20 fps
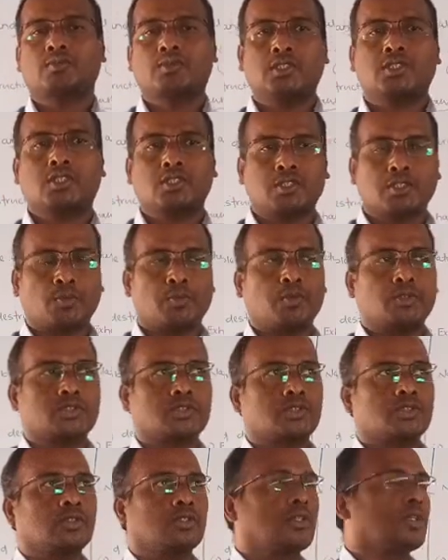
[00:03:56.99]
Means
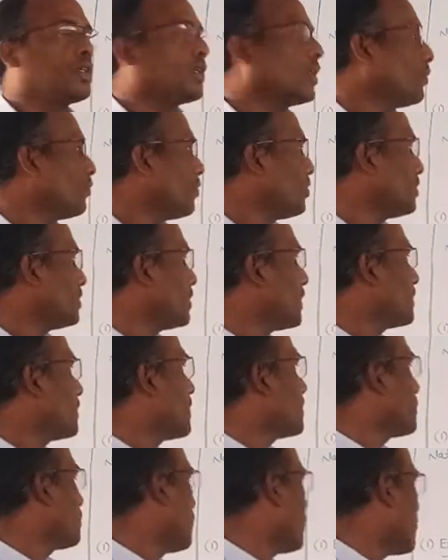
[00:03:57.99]
suppose if you say
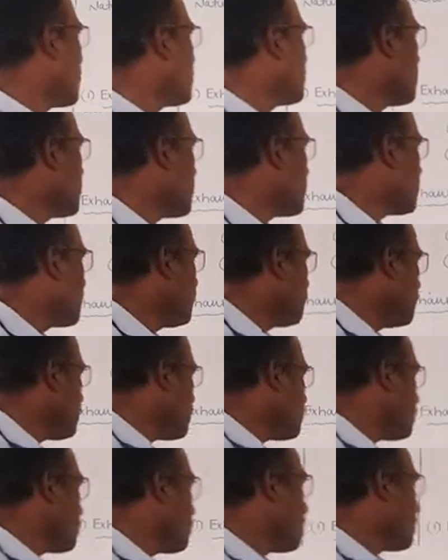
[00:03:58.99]
that what are the
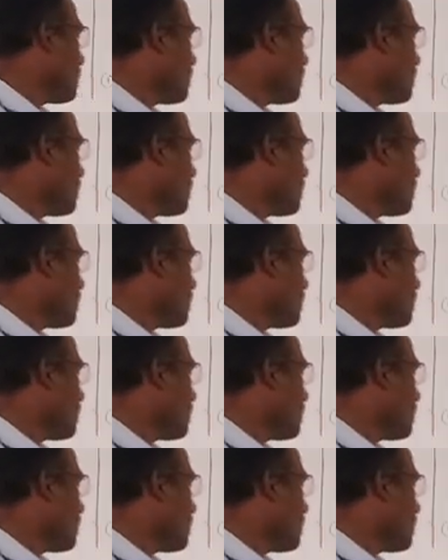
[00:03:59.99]
examples,